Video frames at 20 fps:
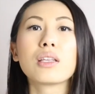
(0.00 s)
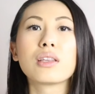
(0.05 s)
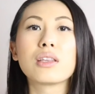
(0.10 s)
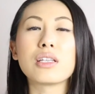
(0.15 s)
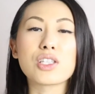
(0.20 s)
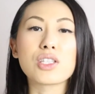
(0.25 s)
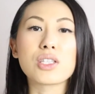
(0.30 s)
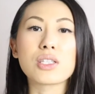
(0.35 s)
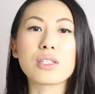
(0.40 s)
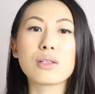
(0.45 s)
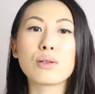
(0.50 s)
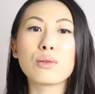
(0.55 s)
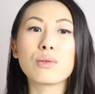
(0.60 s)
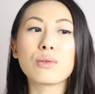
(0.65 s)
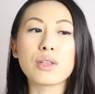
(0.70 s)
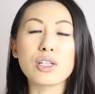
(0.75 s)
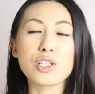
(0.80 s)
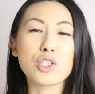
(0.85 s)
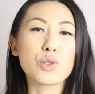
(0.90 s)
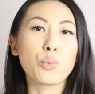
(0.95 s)
this
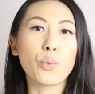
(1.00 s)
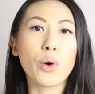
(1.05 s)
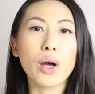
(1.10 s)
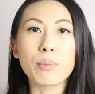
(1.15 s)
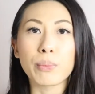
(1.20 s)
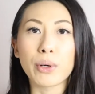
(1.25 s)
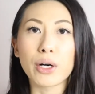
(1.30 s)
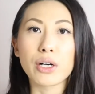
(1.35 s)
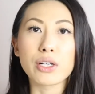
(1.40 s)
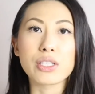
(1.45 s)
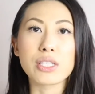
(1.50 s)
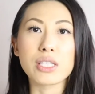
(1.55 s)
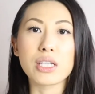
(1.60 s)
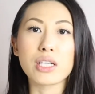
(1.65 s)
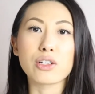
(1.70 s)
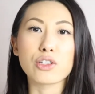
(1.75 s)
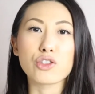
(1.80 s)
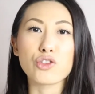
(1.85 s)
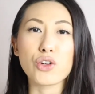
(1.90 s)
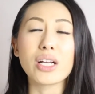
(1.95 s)
this one
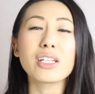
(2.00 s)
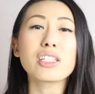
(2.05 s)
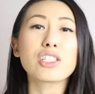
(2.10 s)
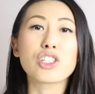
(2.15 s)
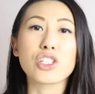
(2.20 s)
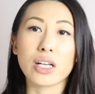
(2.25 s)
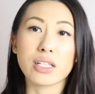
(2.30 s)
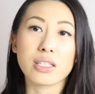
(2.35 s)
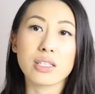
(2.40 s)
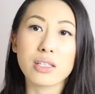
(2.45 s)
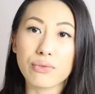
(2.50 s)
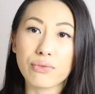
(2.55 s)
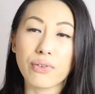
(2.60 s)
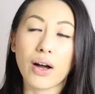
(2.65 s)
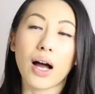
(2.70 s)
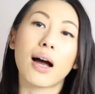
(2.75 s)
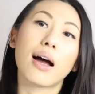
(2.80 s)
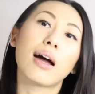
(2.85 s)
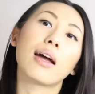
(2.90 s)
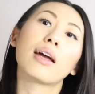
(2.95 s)
person or trying to
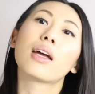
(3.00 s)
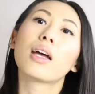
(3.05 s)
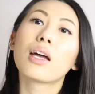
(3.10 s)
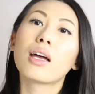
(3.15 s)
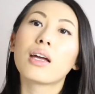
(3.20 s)
justify